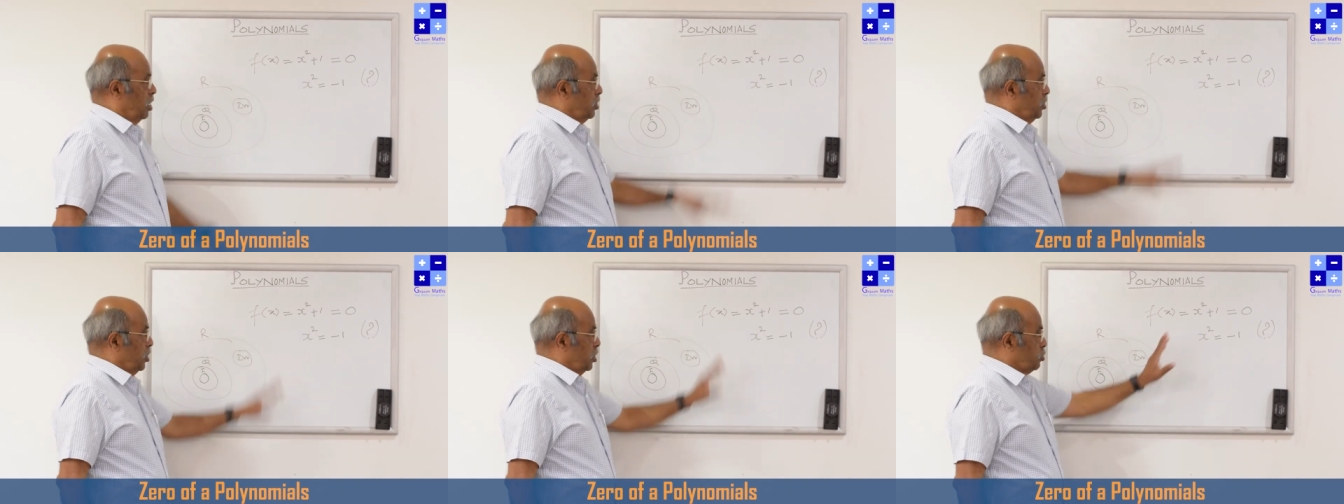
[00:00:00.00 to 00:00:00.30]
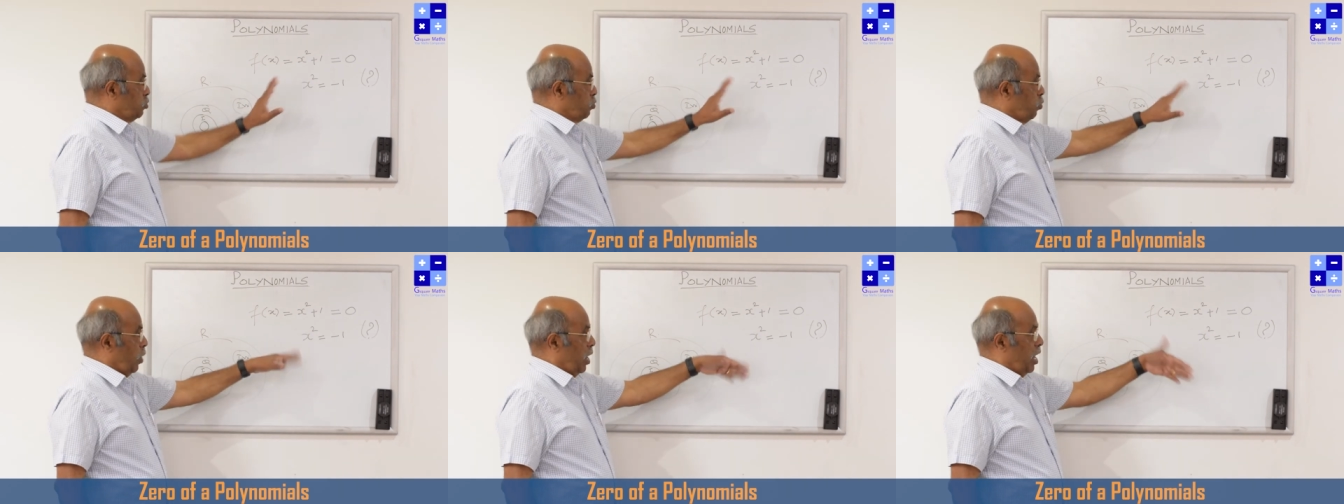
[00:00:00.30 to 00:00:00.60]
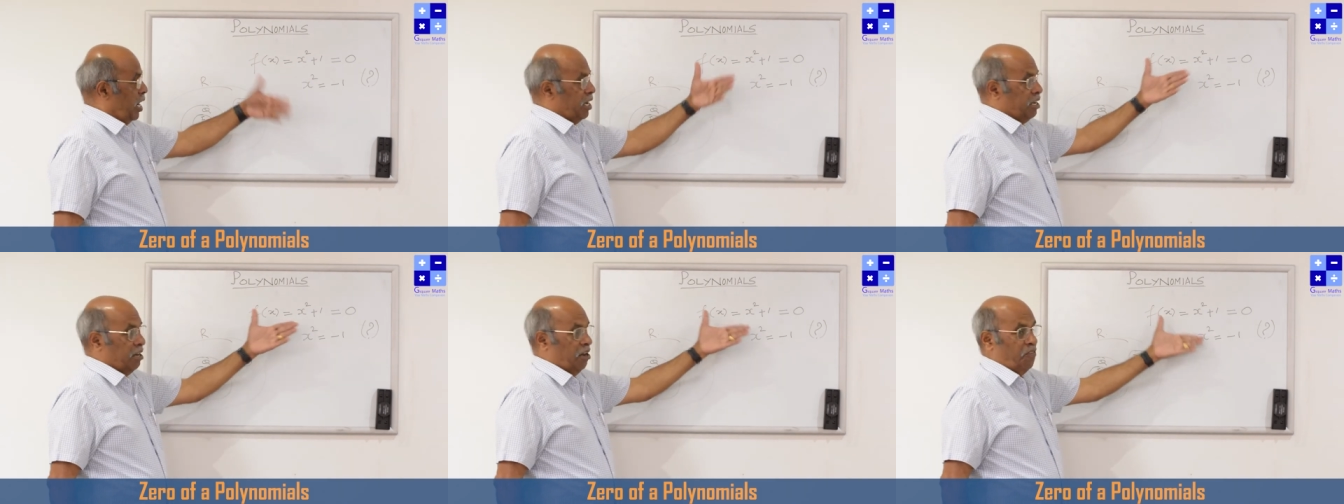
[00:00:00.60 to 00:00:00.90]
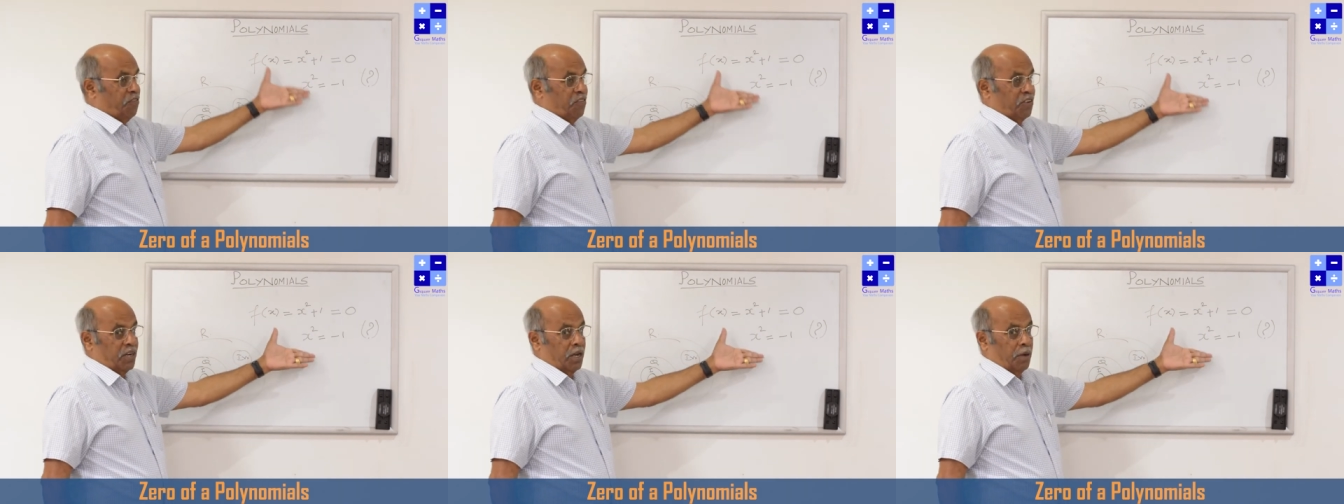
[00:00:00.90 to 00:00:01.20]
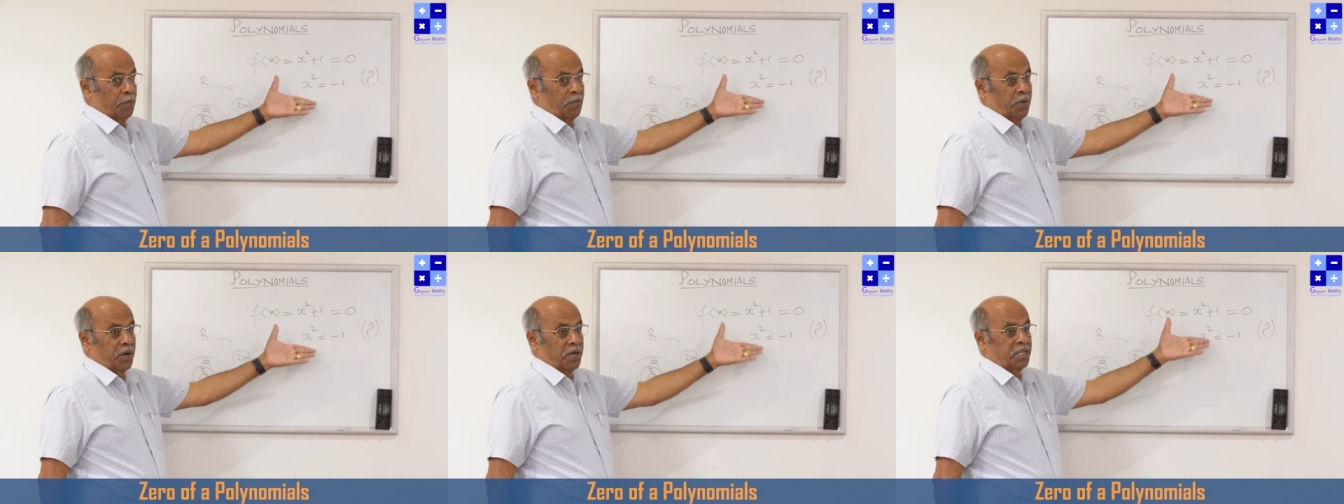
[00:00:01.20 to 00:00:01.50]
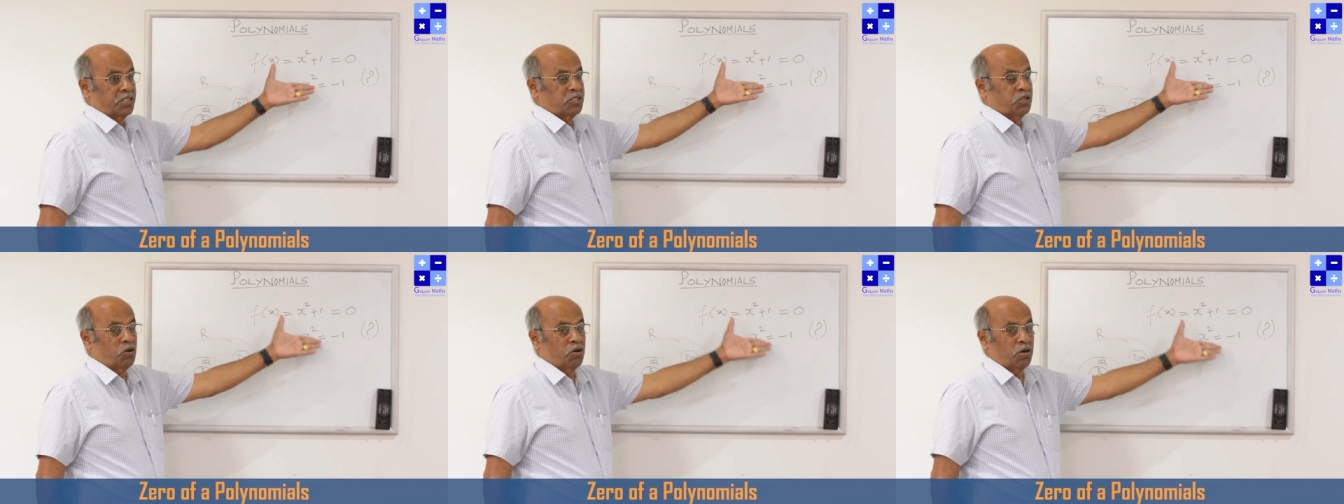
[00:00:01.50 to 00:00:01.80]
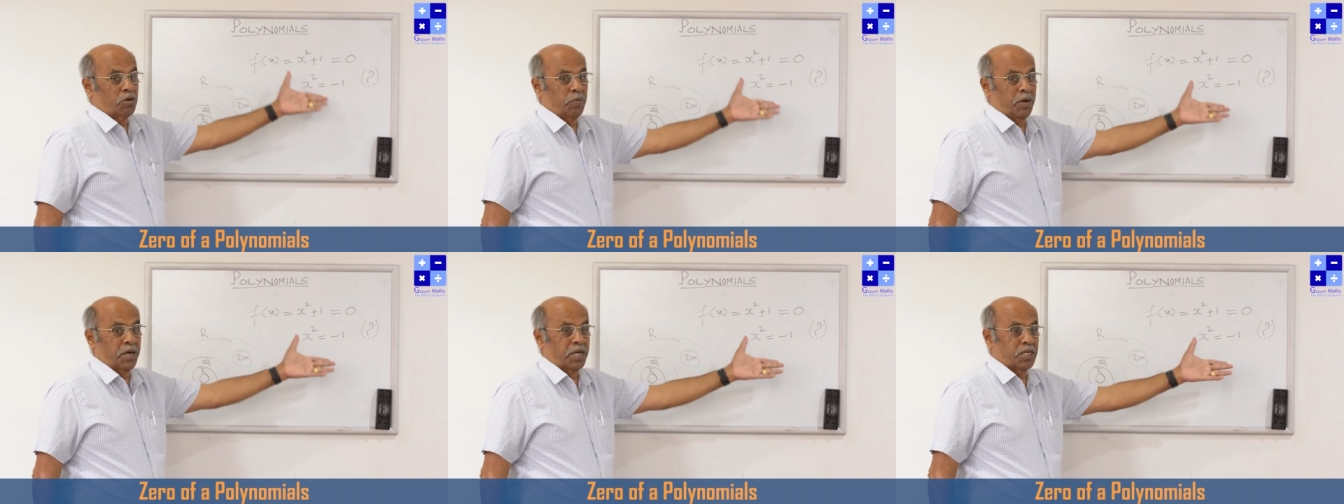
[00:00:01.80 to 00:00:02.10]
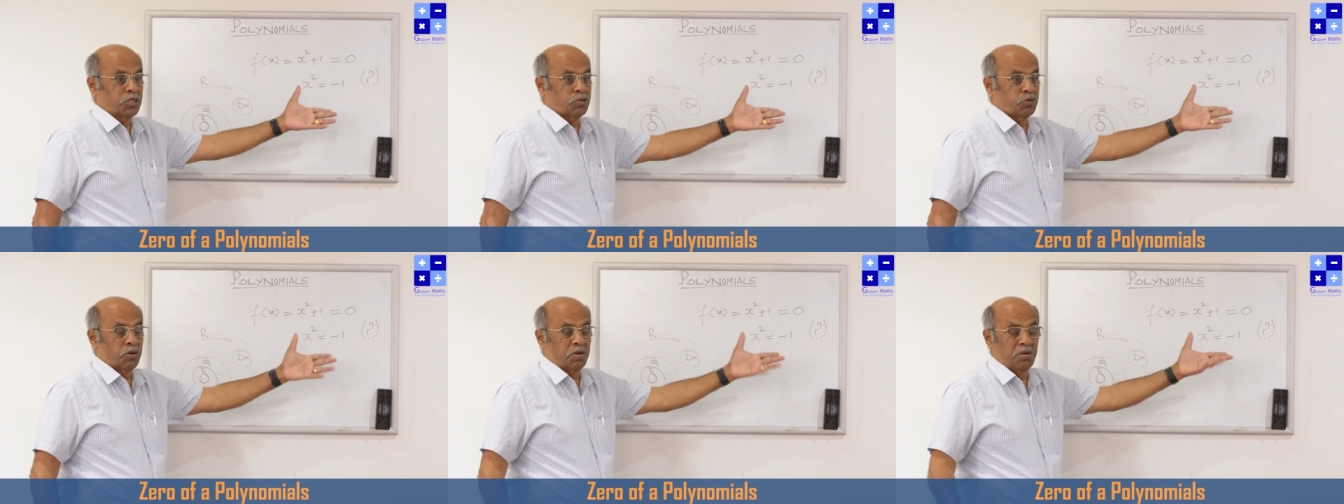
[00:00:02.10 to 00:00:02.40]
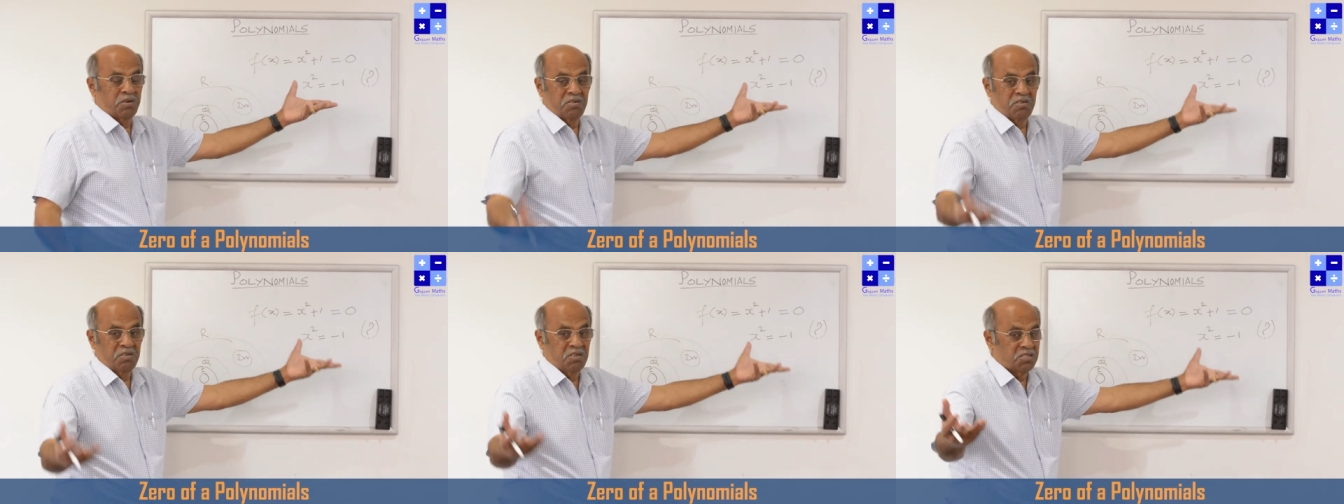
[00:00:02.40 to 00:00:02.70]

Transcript: the square of a number is equal to minus 1.